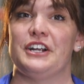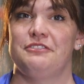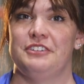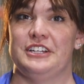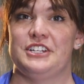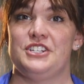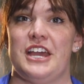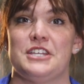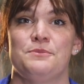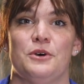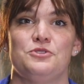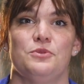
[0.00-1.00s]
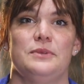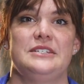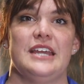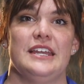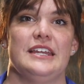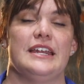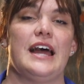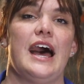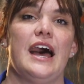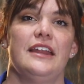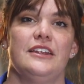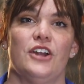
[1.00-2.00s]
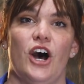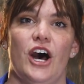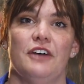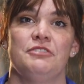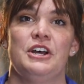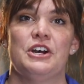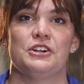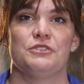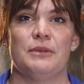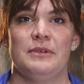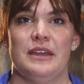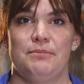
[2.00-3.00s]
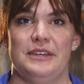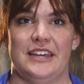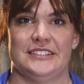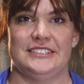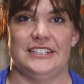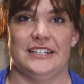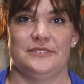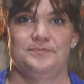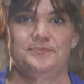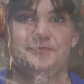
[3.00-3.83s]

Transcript: guard finish as most will be taking it on and off or rubbing up against it.